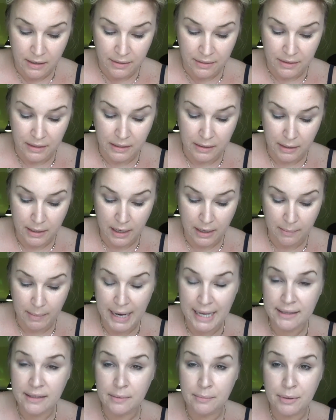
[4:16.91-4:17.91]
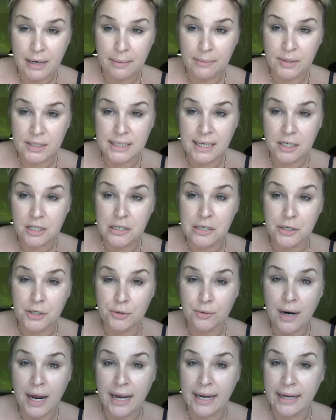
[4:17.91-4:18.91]
The eyelid primer is actually
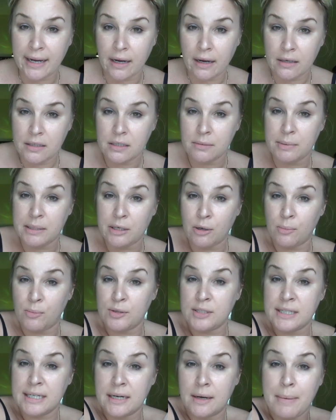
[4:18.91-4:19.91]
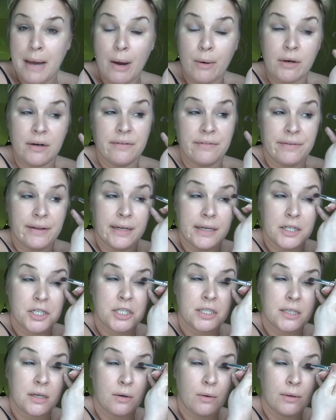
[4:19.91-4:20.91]
drying to be almost like a powder finish,
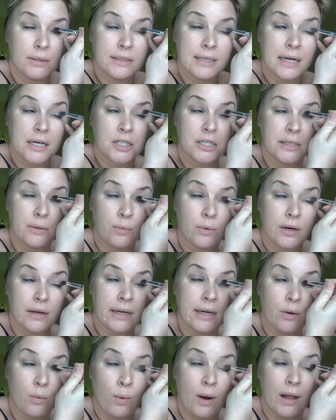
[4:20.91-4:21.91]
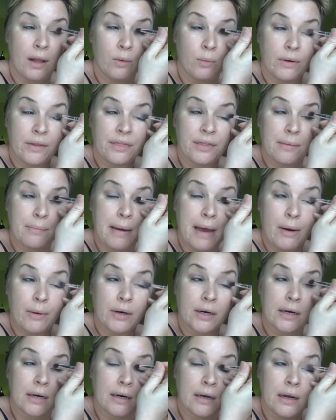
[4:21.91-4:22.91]
so it's actually working well with the
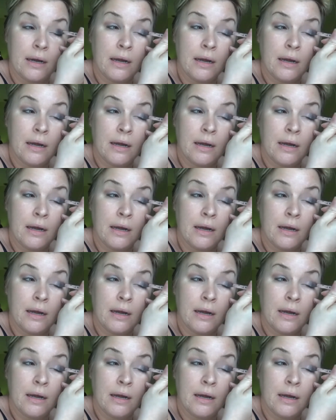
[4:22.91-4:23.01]
powder,